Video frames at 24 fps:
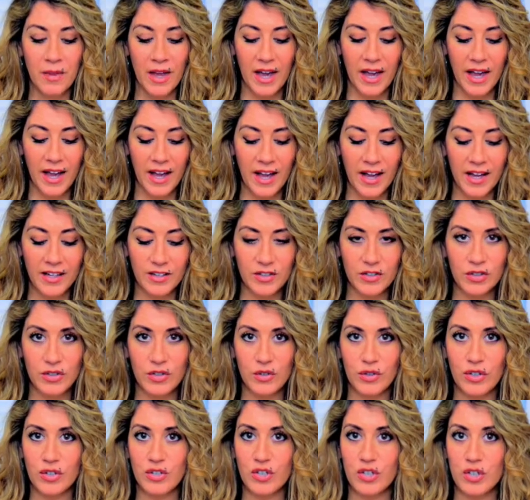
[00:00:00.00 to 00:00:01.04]
and
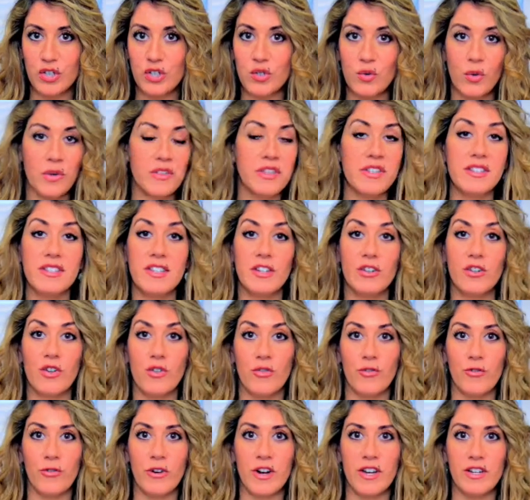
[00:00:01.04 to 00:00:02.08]
you could just store this in your
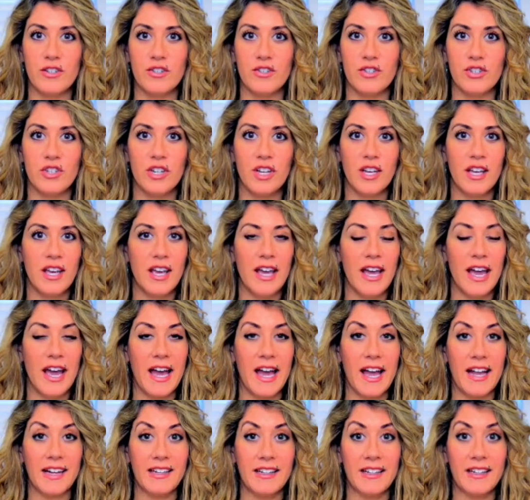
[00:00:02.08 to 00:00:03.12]
fridge
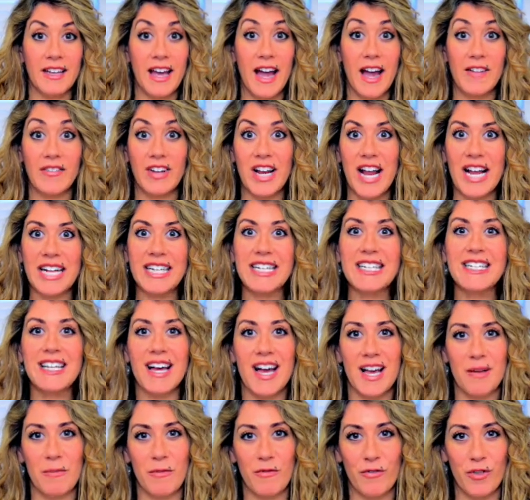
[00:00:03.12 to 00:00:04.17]
and have it any
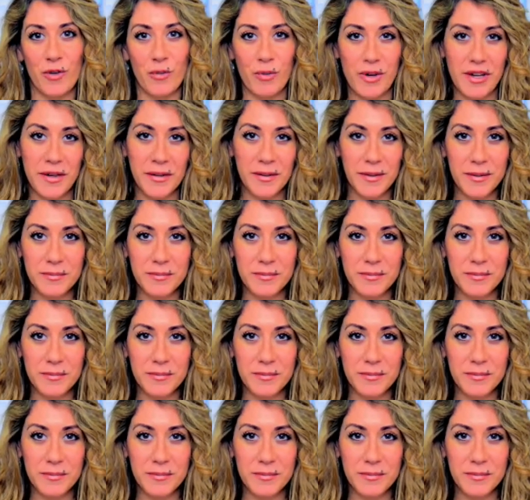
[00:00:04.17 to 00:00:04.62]
time of the week.